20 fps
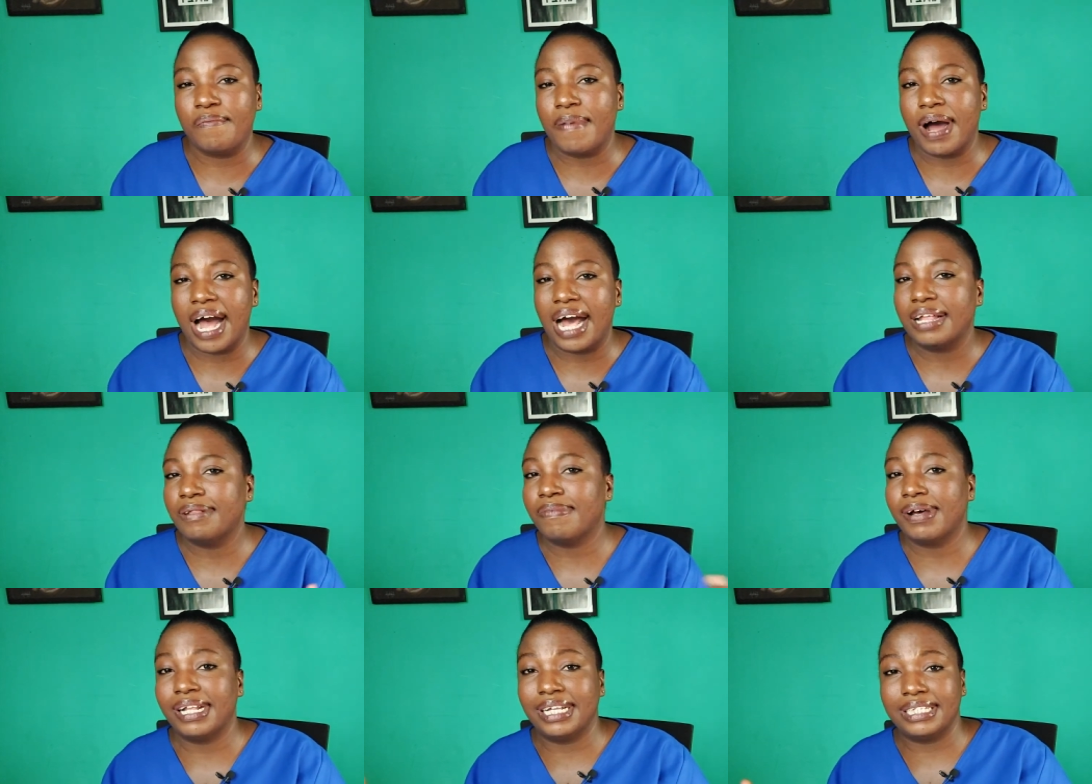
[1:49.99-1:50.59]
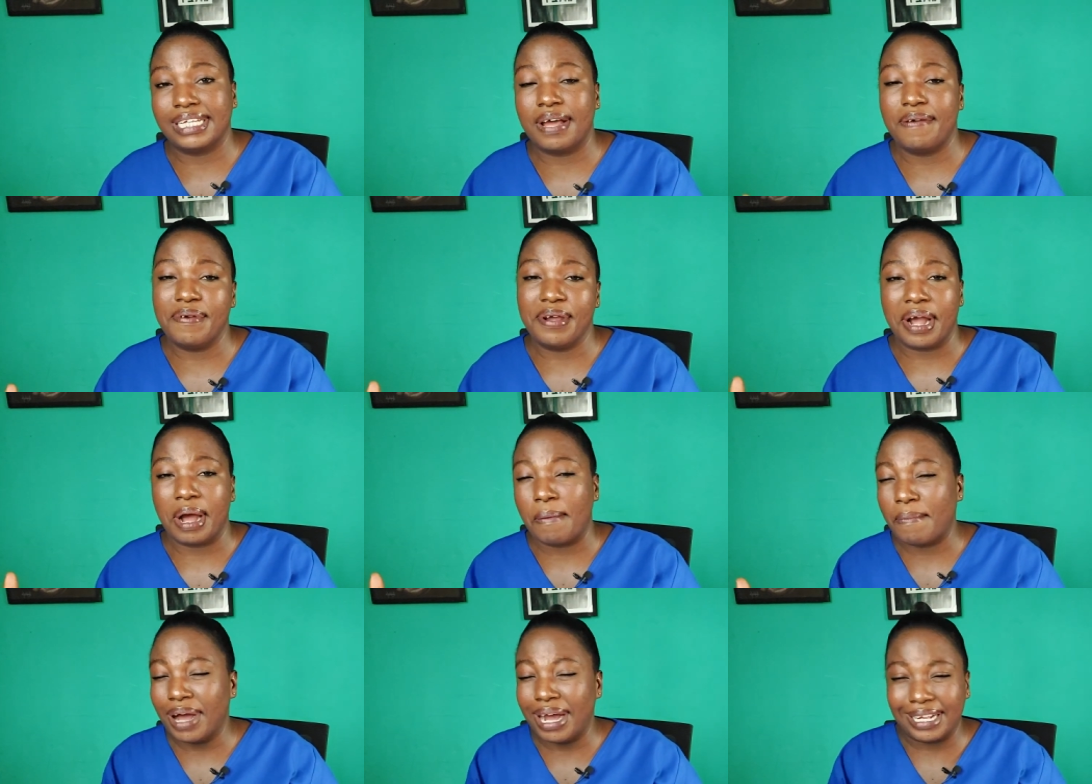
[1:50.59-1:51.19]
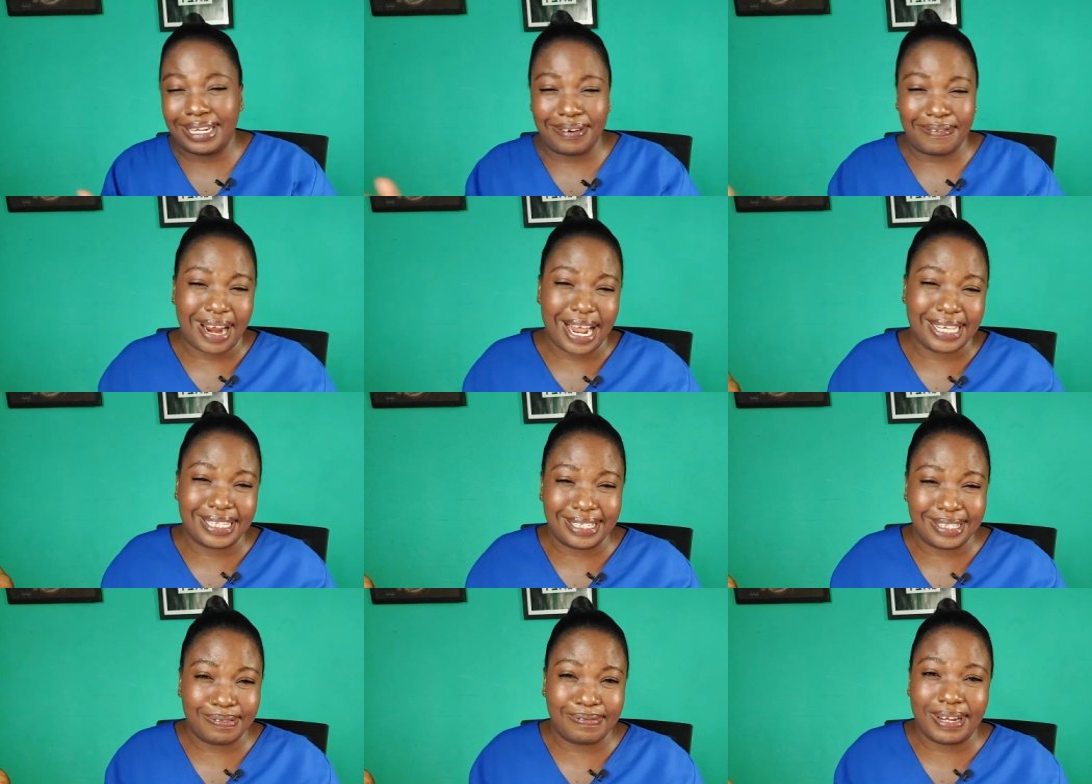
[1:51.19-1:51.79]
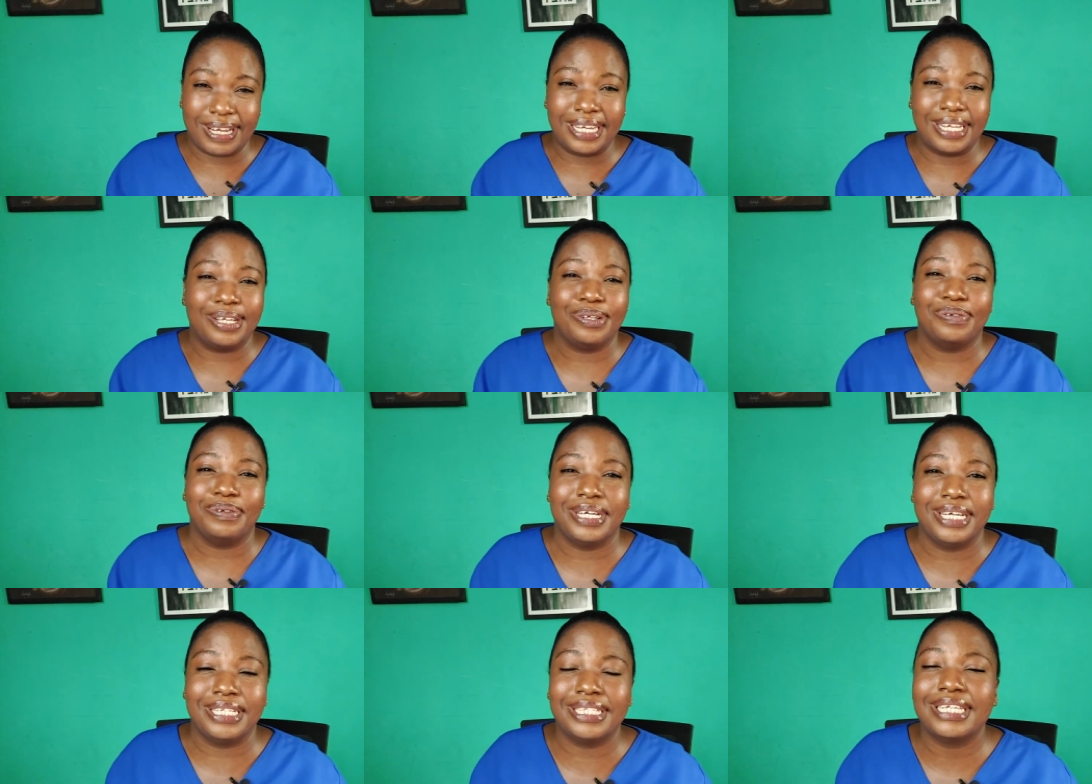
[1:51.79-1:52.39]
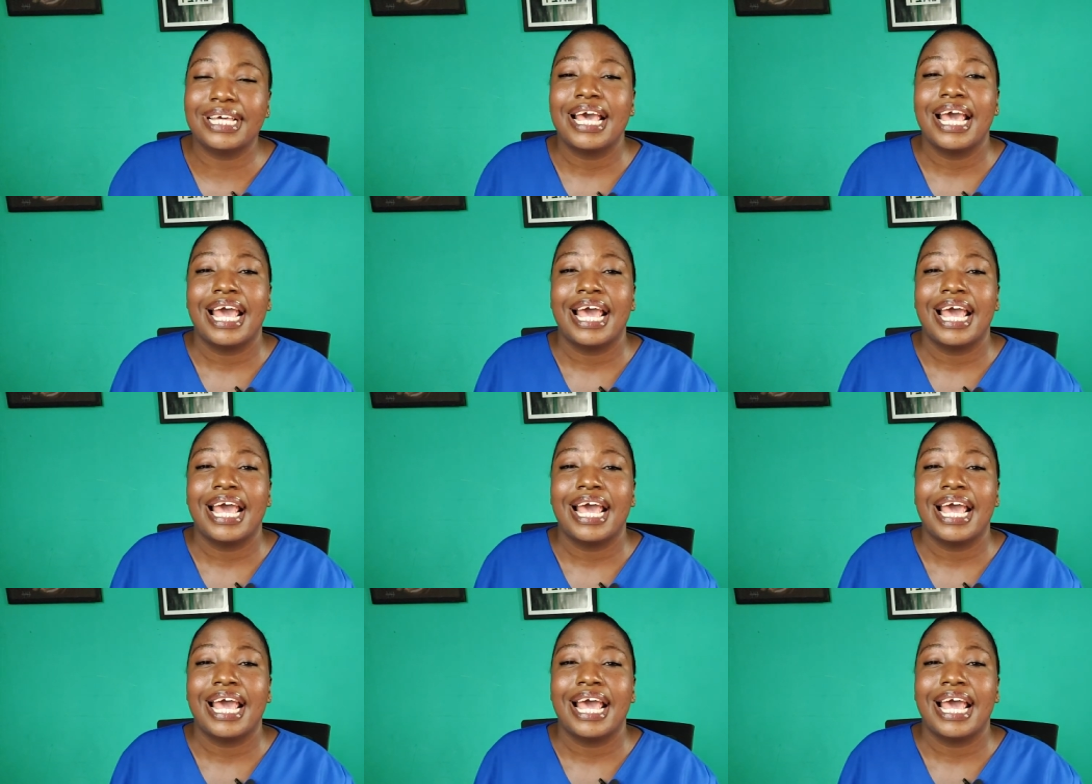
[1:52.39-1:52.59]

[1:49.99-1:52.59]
bath by the time you come back the rice is ready you eat